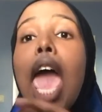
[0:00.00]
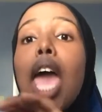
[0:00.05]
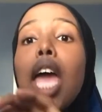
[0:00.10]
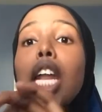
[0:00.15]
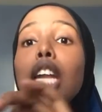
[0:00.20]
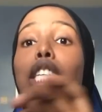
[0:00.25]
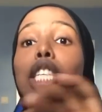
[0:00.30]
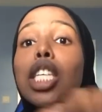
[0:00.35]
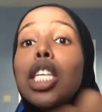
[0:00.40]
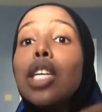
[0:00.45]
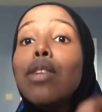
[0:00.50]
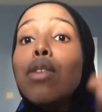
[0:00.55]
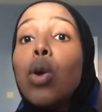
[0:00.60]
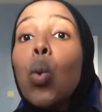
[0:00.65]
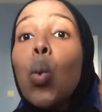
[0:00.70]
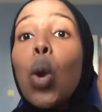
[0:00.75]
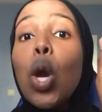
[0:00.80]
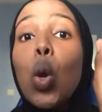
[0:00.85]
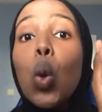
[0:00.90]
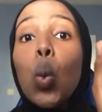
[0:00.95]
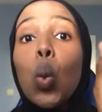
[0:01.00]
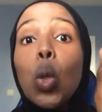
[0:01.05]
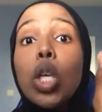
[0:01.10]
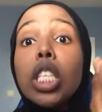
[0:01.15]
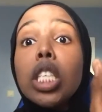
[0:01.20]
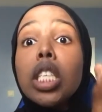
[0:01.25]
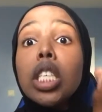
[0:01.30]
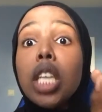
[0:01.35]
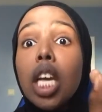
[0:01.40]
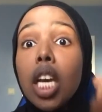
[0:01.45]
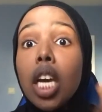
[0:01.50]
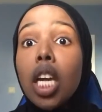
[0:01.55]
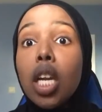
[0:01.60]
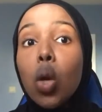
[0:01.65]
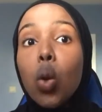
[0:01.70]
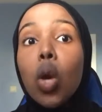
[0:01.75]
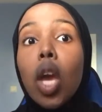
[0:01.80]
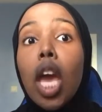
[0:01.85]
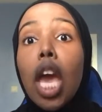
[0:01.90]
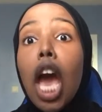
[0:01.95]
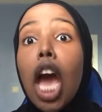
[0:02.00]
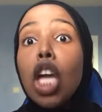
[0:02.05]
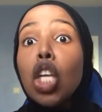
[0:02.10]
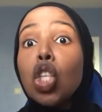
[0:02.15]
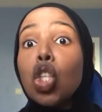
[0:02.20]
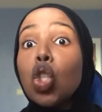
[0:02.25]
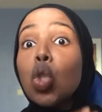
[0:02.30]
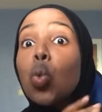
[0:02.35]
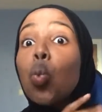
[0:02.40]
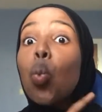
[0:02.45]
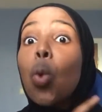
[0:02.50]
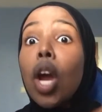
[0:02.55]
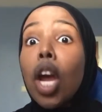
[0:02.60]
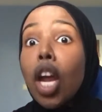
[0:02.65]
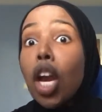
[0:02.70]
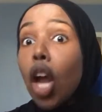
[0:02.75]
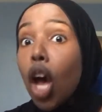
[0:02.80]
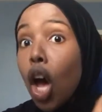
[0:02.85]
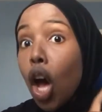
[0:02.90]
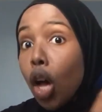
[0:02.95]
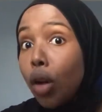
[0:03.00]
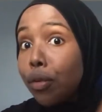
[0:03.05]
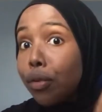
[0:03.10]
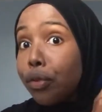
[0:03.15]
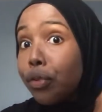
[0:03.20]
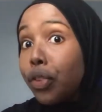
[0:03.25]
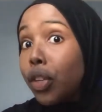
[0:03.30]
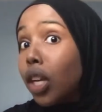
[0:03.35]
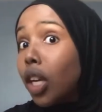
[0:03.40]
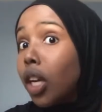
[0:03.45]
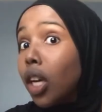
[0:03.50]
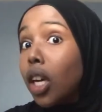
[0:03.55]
and I didn't even wait 1 second, okay, I just ran off.